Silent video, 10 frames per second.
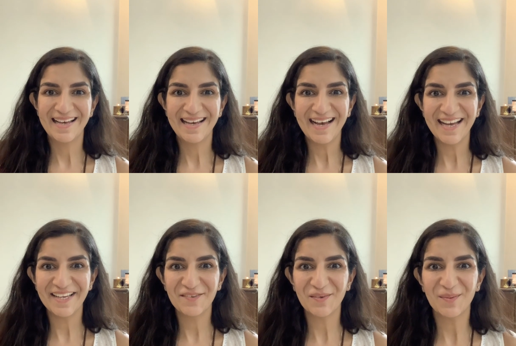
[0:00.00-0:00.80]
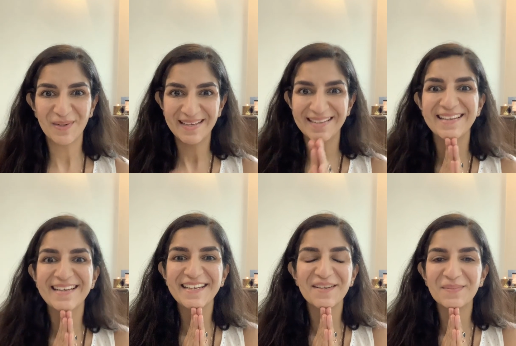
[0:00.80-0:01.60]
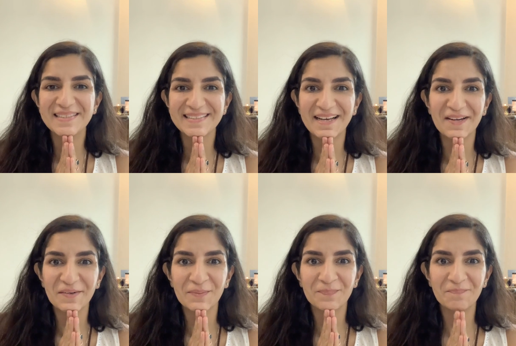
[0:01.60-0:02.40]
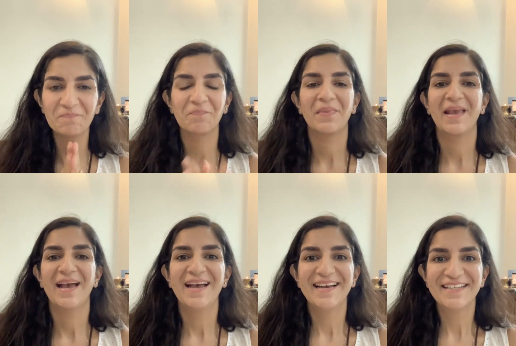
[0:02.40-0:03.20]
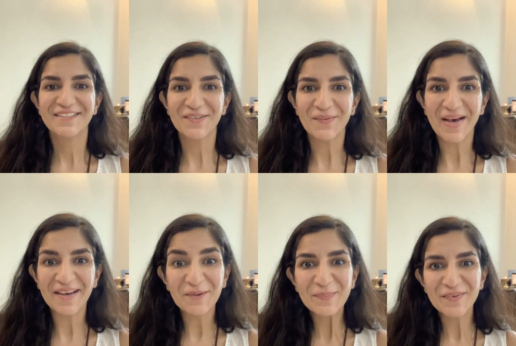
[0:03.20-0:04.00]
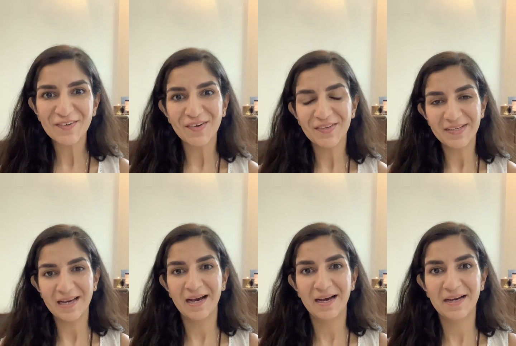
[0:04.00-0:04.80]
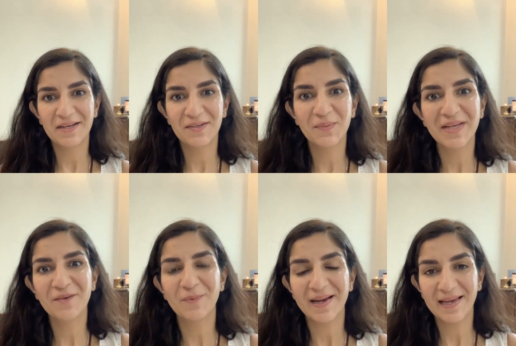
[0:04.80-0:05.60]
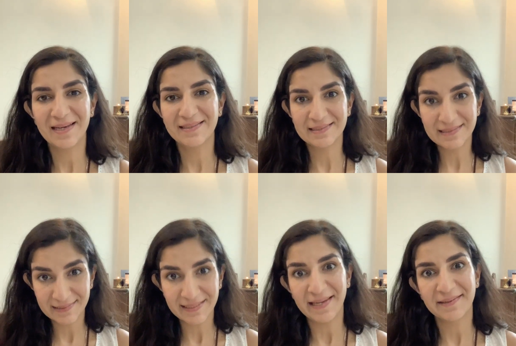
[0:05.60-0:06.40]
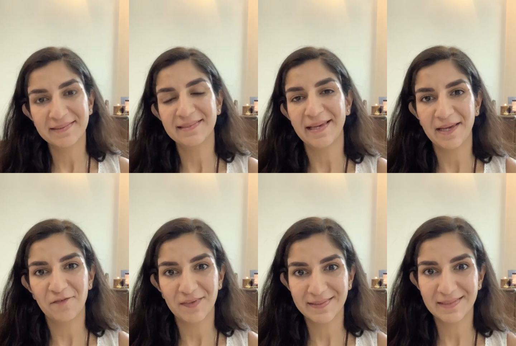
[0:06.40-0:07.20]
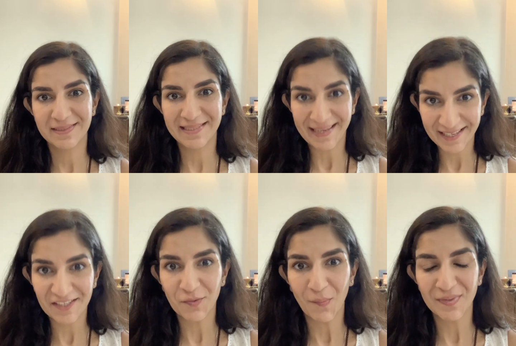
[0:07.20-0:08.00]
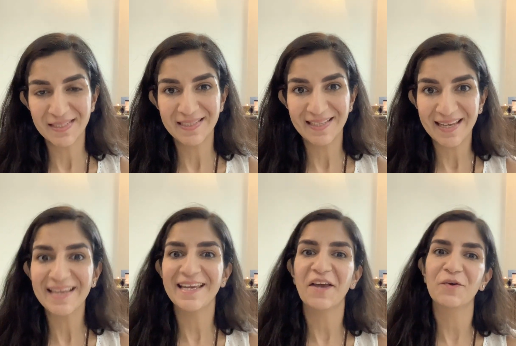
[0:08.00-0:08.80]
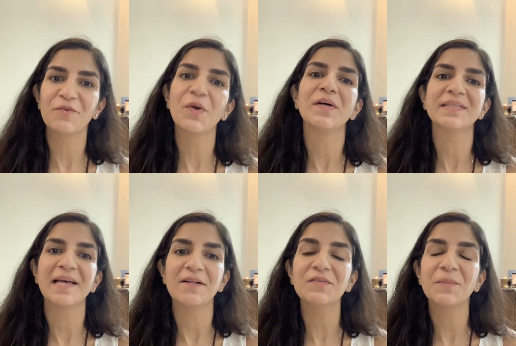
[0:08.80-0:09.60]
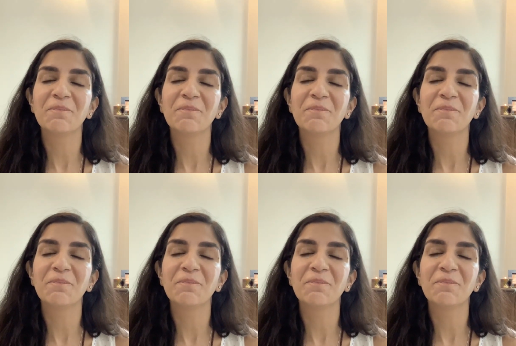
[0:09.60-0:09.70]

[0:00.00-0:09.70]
Hi everyone, Namaskaram. So I hope you're all doing well and staying safe and staying indoors and taking care of yourselves.